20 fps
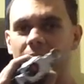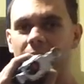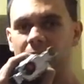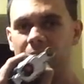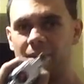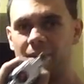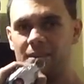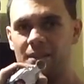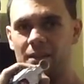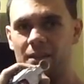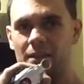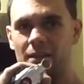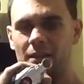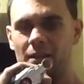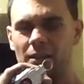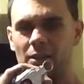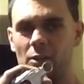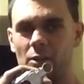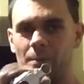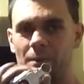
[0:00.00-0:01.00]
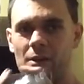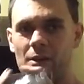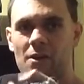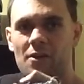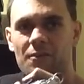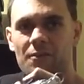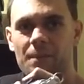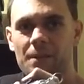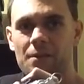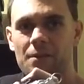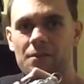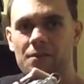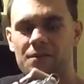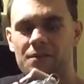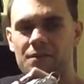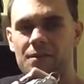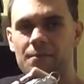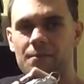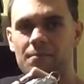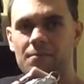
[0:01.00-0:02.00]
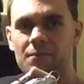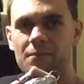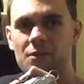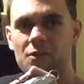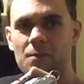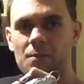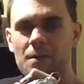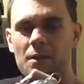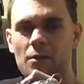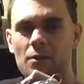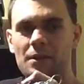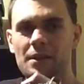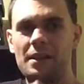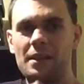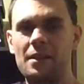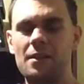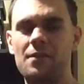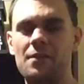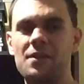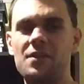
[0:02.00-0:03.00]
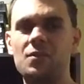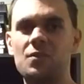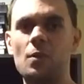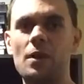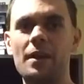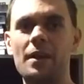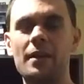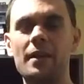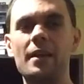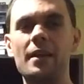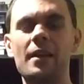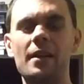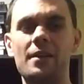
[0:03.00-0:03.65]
it's a little bit off because you should be holding the gun this way.